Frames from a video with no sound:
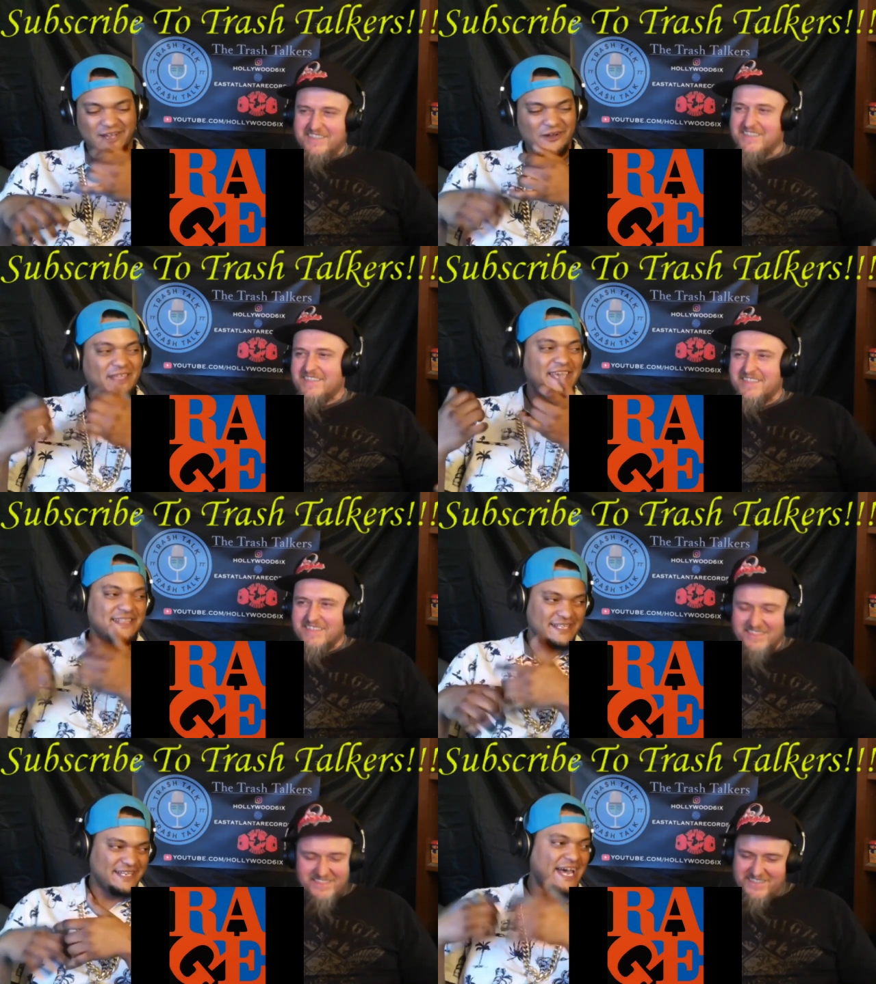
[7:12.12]

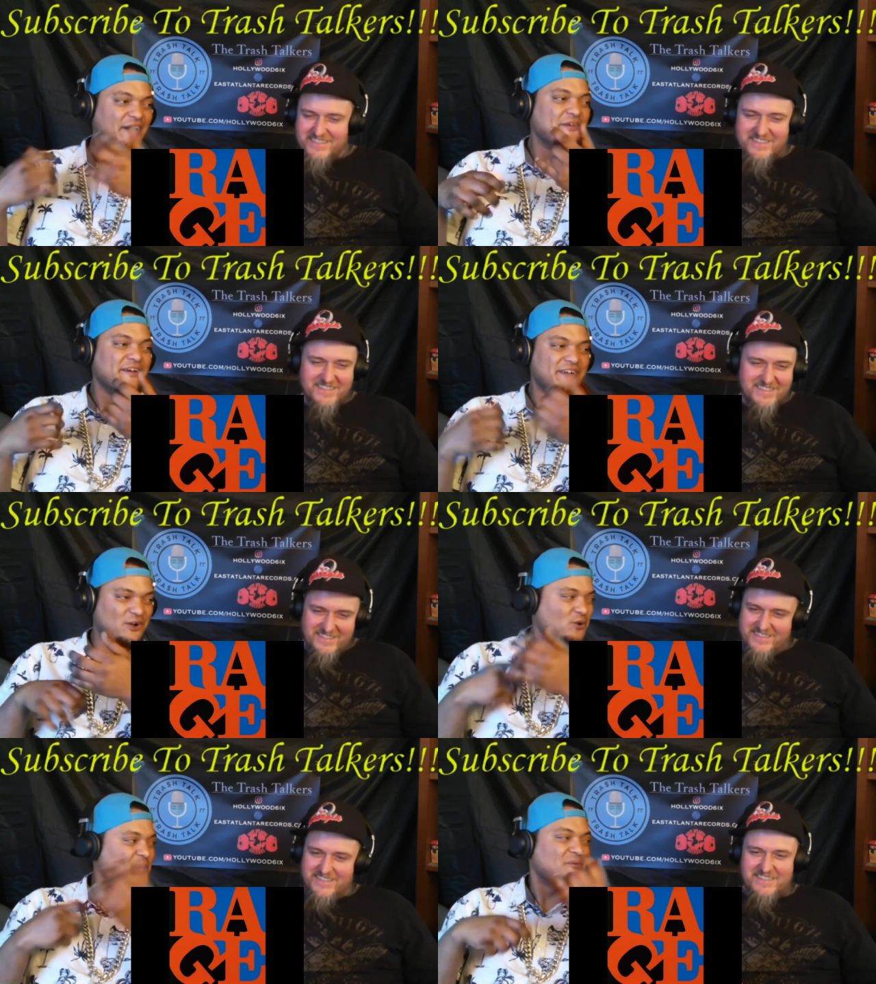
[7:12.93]
Speaker 1: Okay, th- now they're
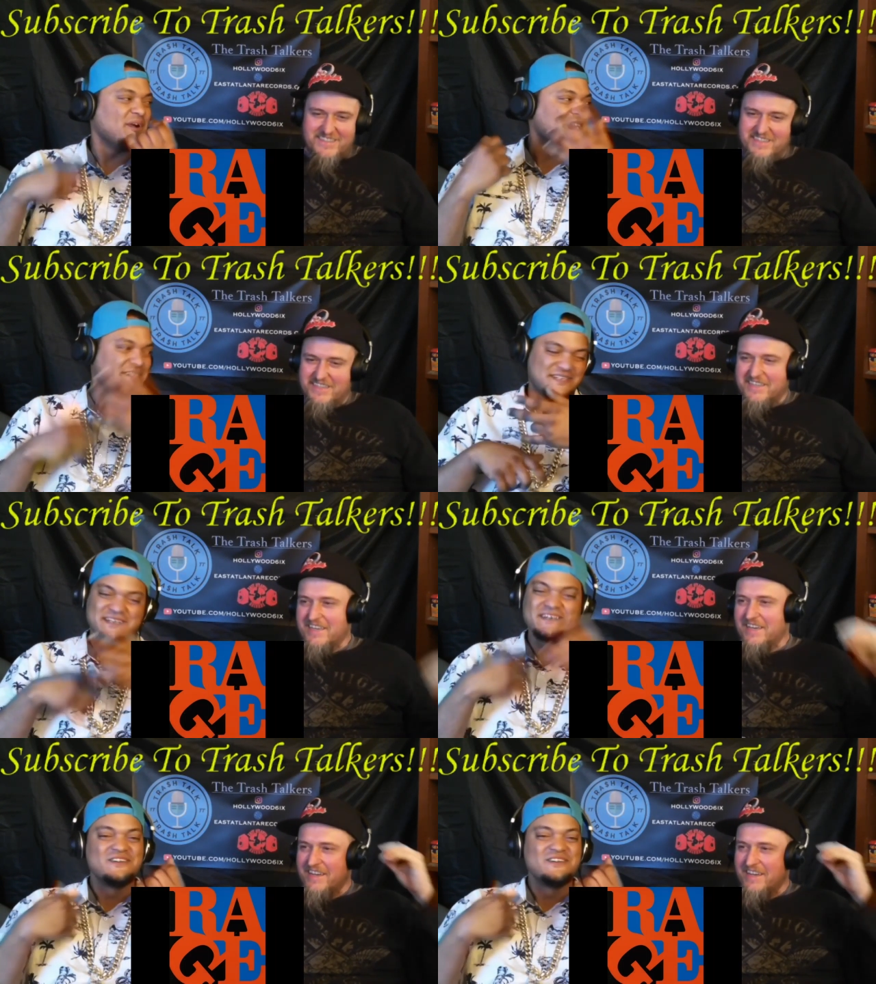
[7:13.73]
incorporating the